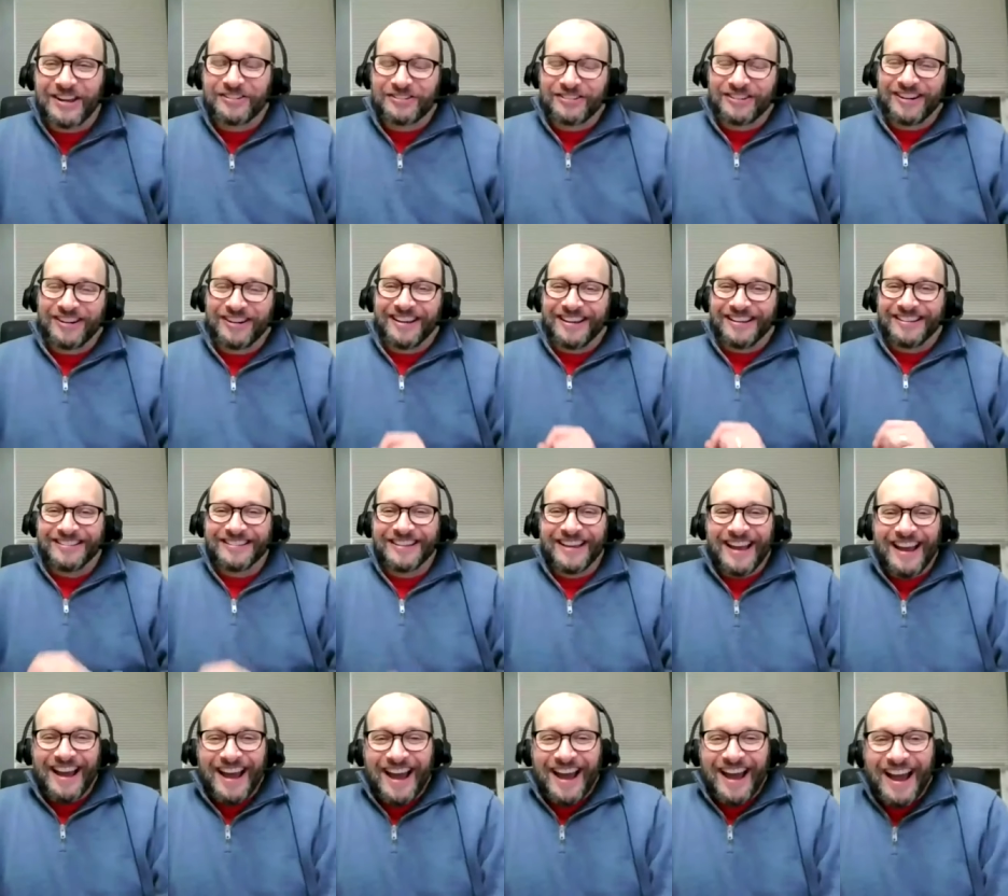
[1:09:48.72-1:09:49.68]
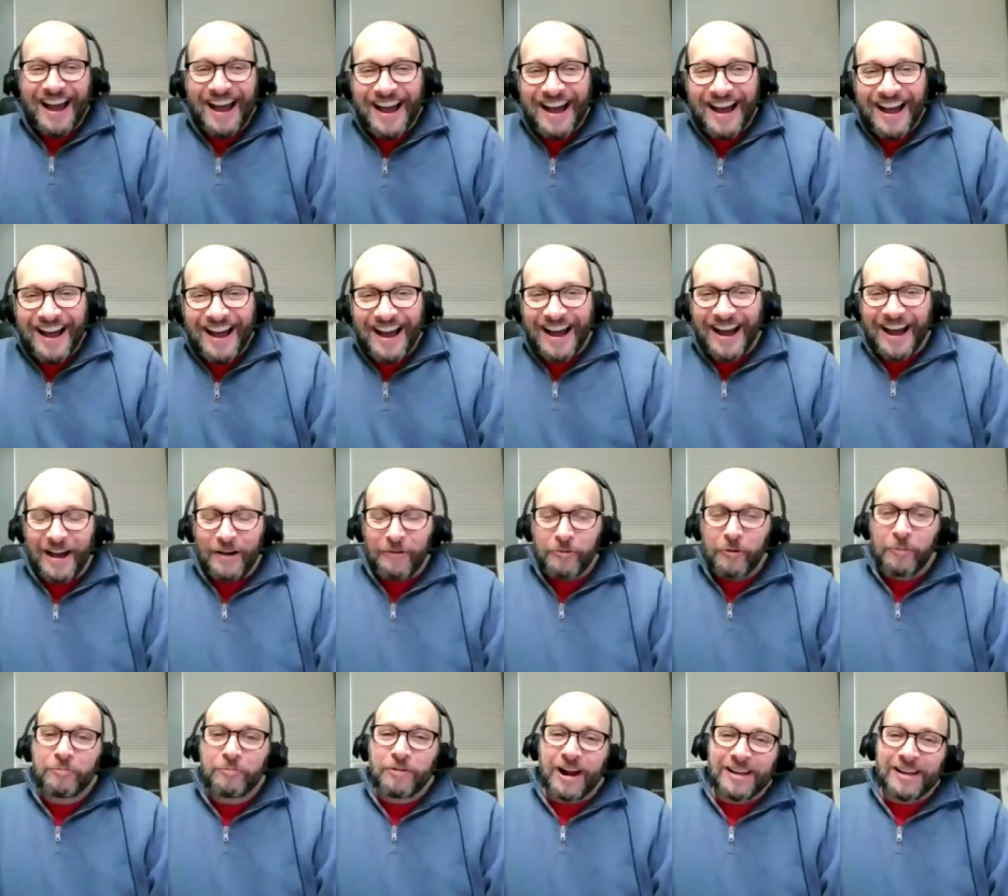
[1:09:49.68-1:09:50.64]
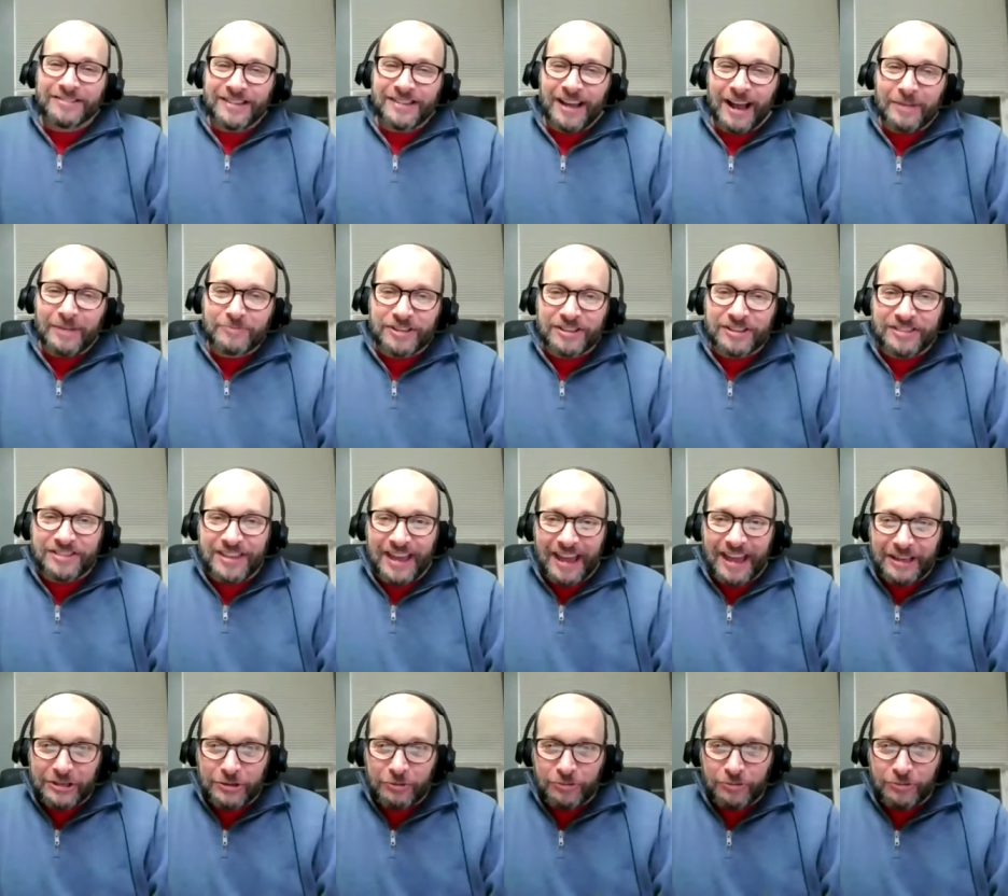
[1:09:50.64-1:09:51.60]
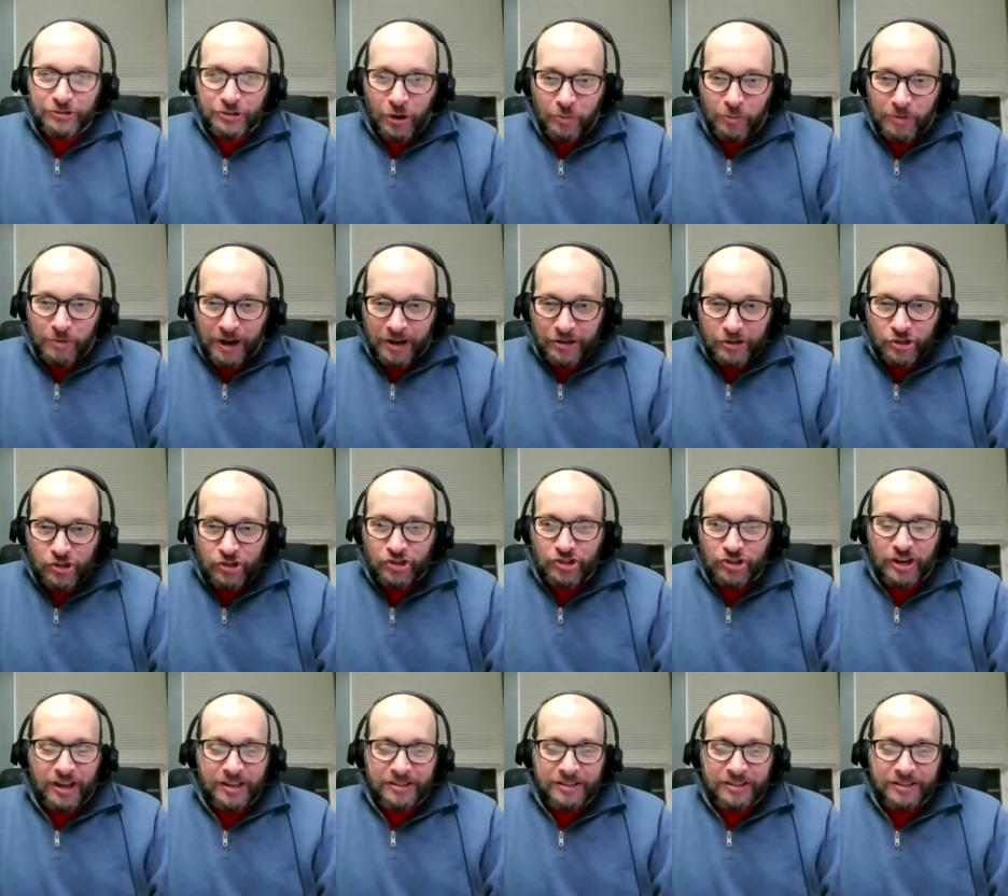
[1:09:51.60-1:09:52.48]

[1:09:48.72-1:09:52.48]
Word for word: all right. Uh, well, Bryan Thompson, thank you so much.